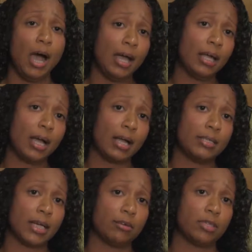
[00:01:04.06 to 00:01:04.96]
I had
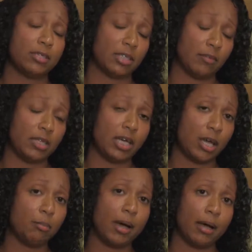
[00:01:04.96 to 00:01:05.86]
gotten down to
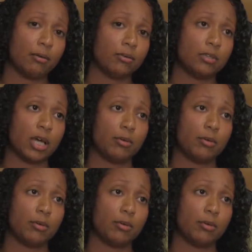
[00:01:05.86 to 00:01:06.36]
78 pounds.